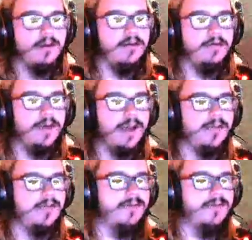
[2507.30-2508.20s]
we
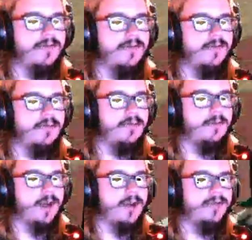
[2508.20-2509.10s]

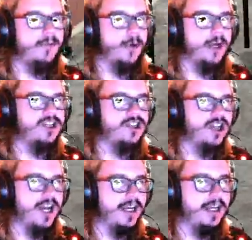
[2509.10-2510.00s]
have voice
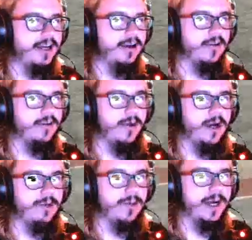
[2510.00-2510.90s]
chat here as
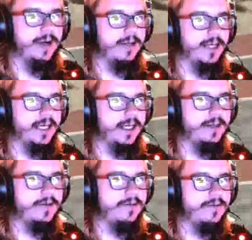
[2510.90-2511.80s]
well, apparently.
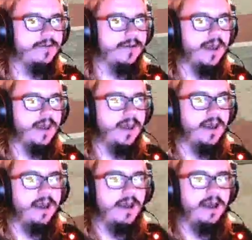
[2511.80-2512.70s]
After
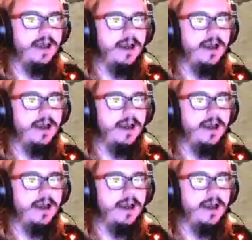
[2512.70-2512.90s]
the